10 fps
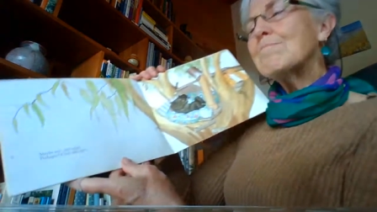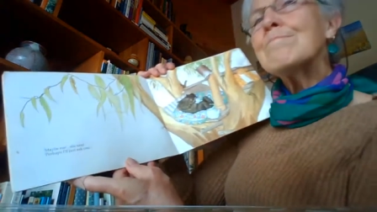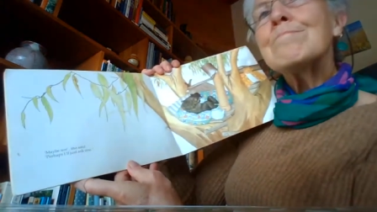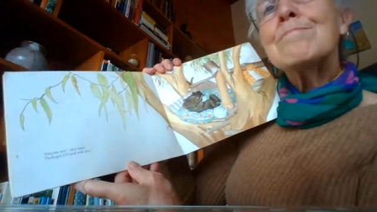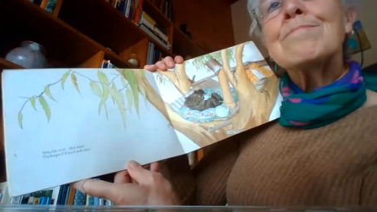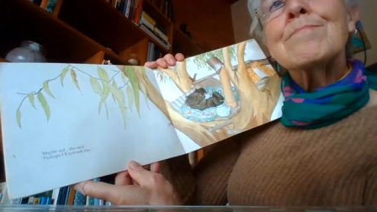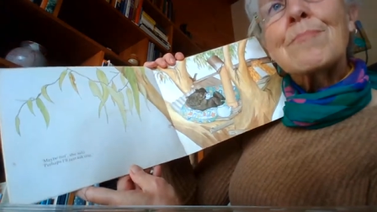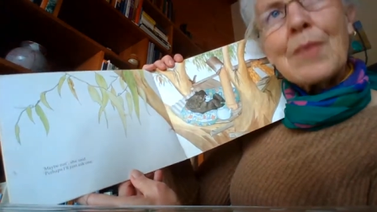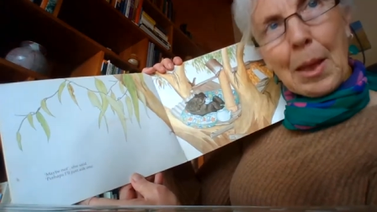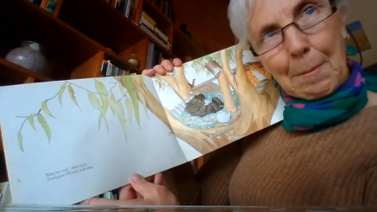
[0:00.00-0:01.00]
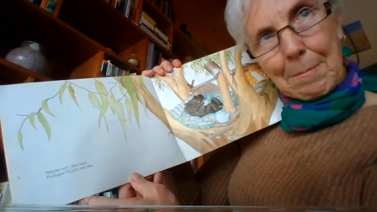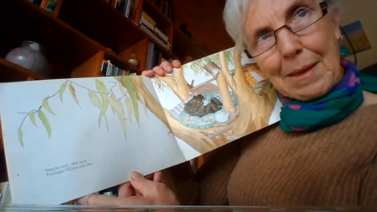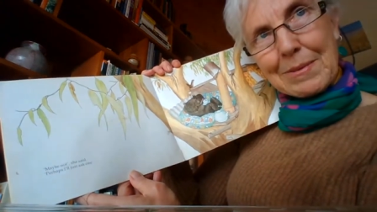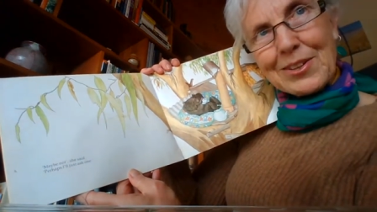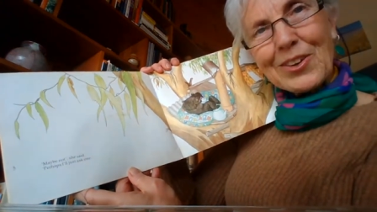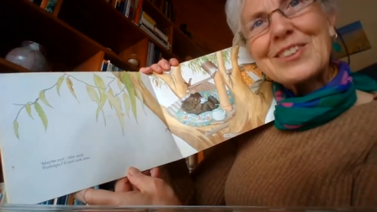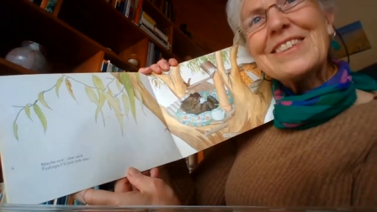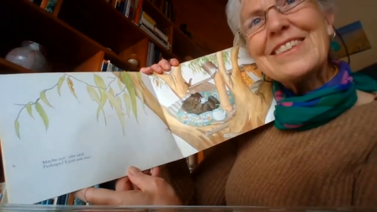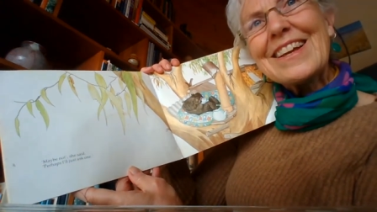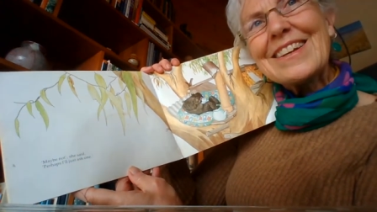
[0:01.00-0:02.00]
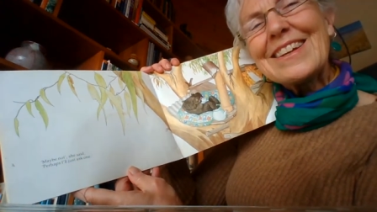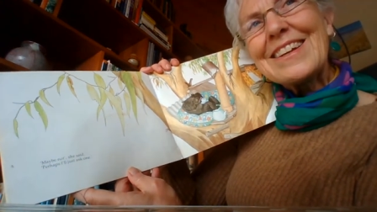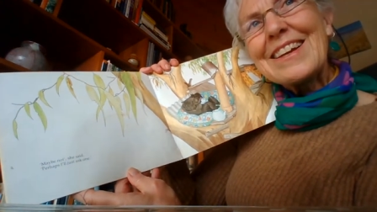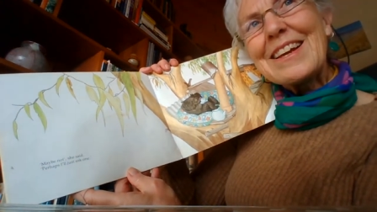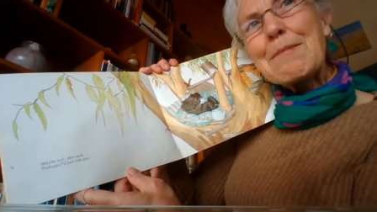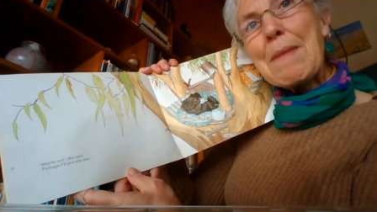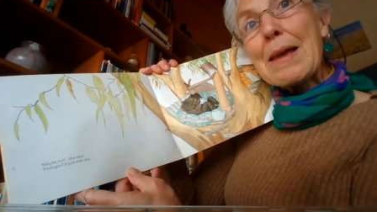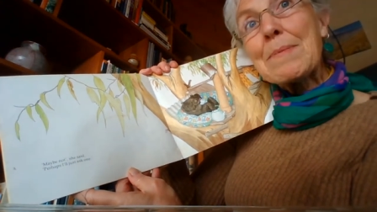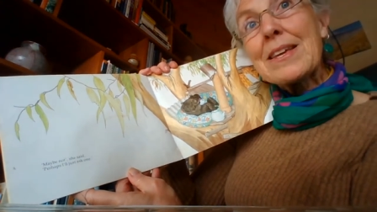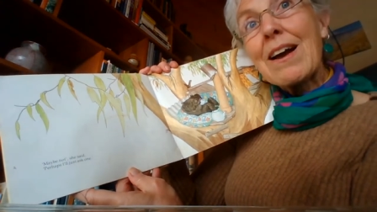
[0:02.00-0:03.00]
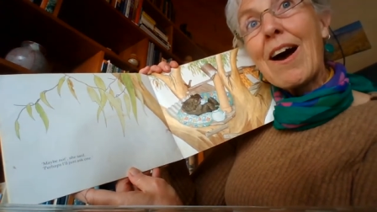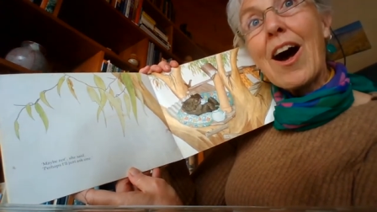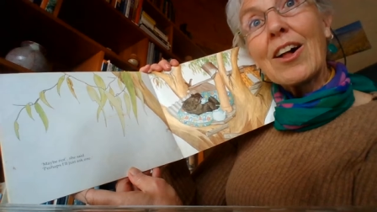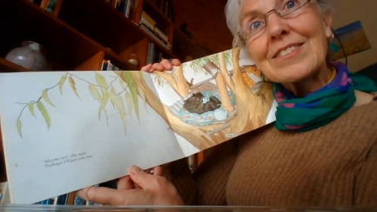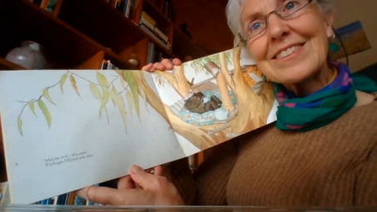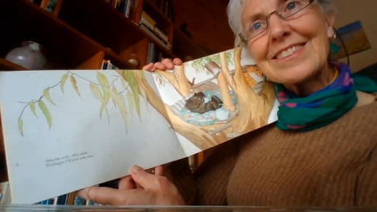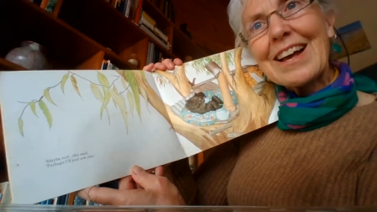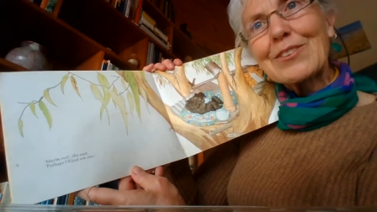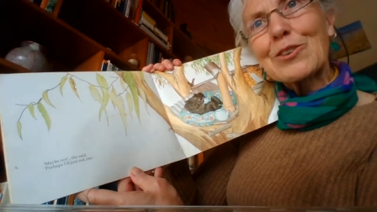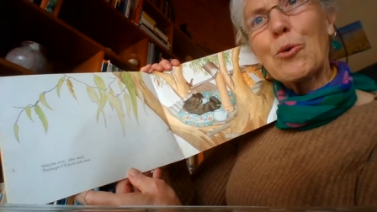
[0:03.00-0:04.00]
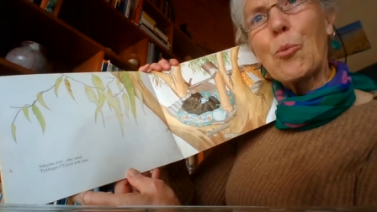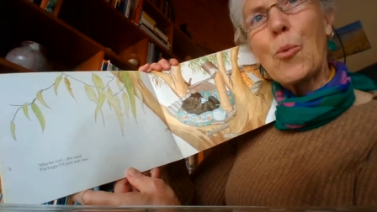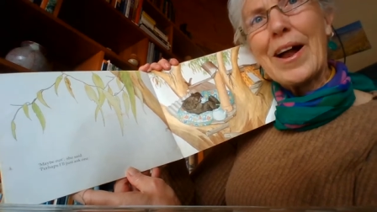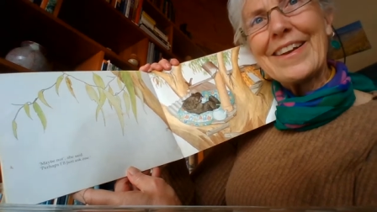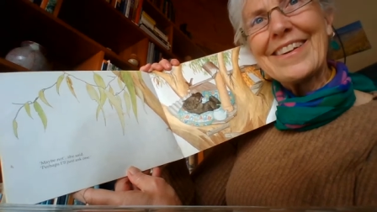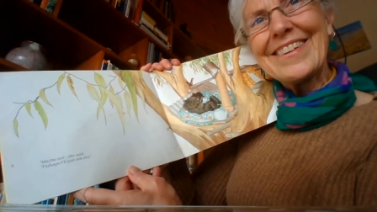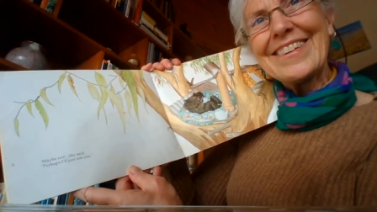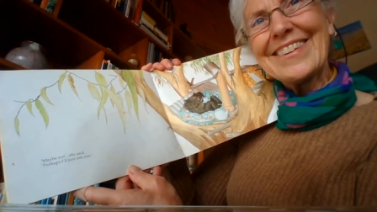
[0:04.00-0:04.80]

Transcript: Hmm, maybe not, she said. Maybe I'll just ask one.